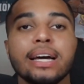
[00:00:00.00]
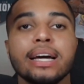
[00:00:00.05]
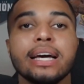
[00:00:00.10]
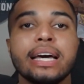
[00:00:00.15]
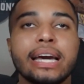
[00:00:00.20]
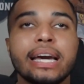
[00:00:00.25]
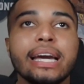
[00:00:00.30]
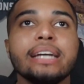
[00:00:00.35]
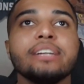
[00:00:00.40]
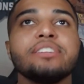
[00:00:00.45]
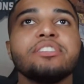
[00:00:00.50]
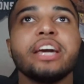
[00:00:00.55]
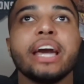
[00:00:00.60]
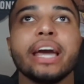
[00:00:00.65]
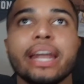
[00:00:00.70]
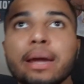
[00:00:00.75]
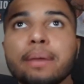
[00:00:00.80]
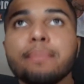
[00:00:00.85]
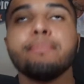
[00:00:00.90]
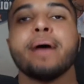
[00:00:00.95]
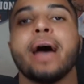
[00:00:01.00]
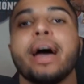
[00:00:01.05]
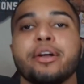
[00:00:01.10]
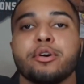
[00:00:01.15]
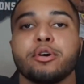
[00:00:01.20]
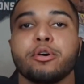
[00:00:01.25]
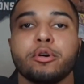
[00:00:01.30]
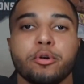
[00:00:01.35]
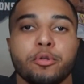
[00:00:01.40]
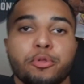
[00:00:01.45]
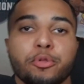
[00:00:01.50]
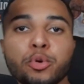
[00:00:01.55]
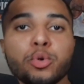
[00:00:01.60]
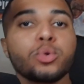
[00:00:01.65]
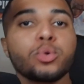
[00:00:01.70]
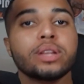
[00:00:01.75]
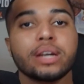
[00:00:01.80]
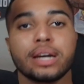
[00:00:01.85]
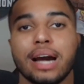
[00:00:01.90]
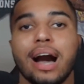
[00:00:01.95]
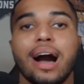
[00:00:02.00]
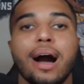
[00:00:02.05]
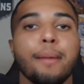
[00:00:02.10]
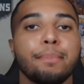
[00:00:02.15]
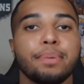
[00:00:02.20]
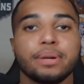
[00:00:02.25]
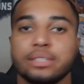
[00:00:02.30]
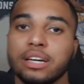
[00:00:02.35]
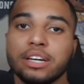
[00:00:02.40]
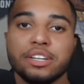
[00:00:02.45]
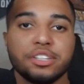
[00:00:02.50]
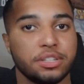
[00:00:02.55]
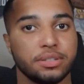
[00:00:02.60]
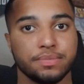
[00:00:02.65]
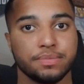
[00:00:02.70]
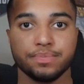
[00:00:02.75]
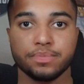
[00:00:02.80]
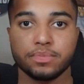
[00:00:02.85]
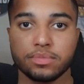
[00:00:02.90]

He's getting better through the competition.